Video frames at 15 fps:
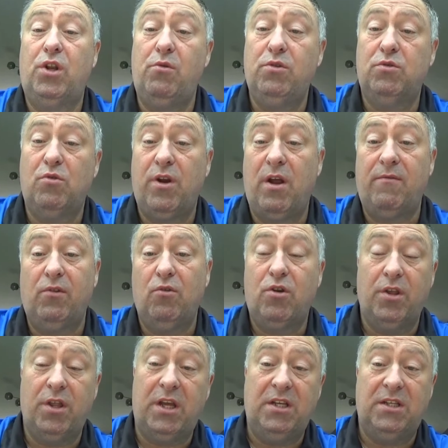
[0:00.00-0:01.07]
to do is we're going to have a
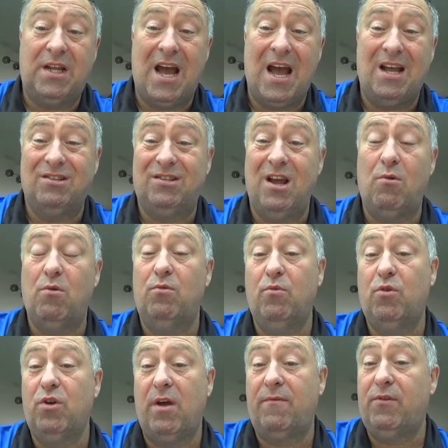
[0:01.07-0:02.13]
look at these darts now, and
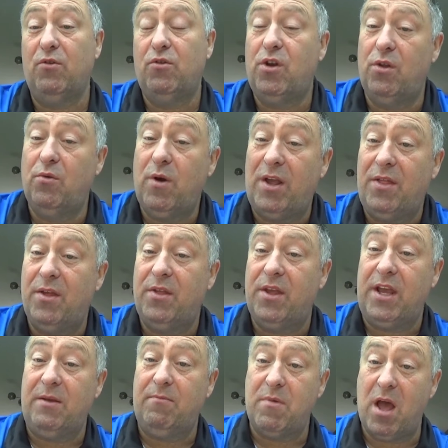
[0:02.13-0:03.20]
we're going to have a look at the way that
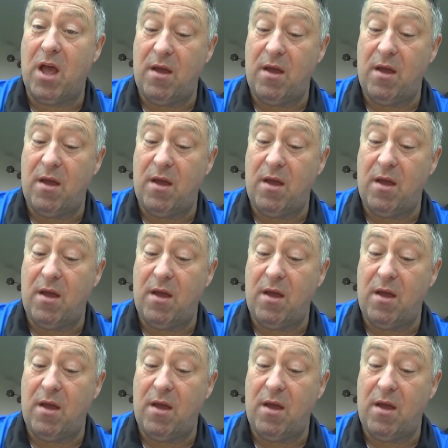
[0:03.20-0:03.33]
the